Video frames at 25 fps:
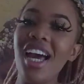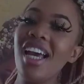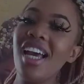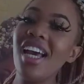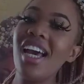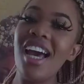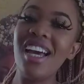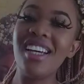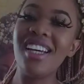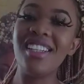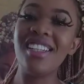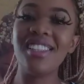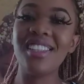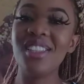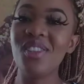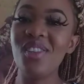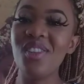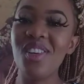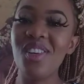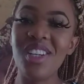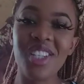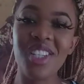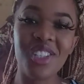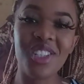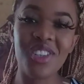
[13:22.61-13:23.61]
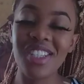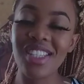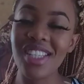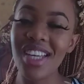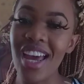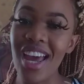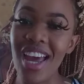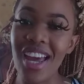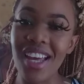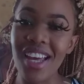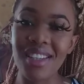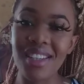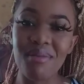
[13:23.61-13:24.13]
Guys, 2020
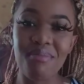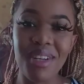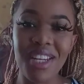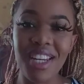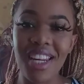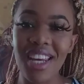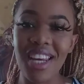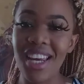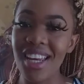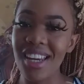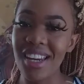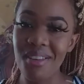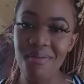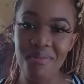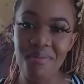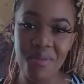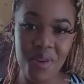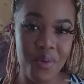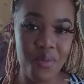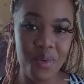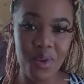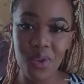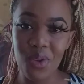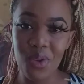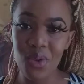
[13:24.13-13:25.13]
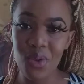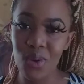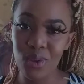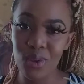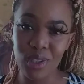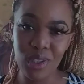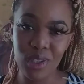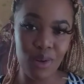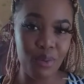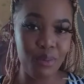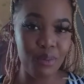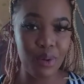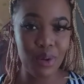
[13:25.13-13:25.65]
has been hitting me with those
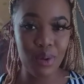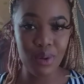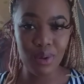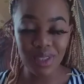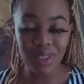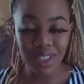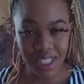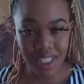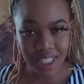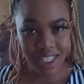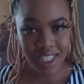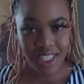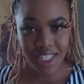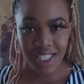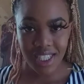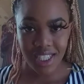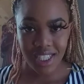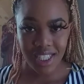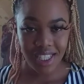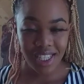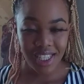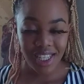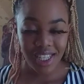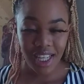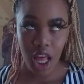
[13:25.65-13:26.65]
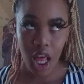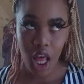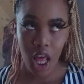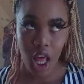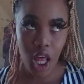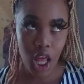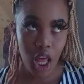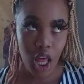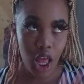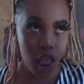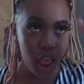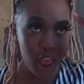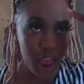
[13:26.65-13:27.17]
low blows.
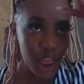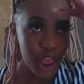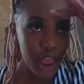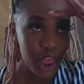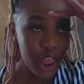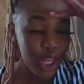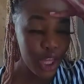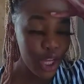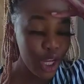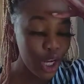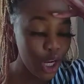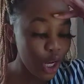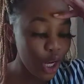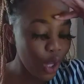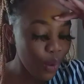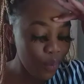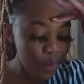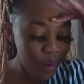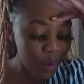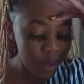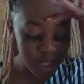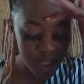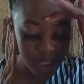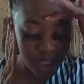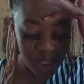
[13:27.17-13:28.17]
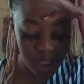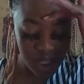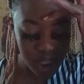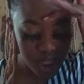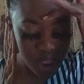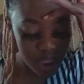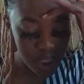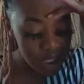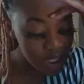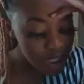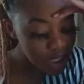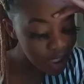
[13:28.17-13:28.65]
The lowest.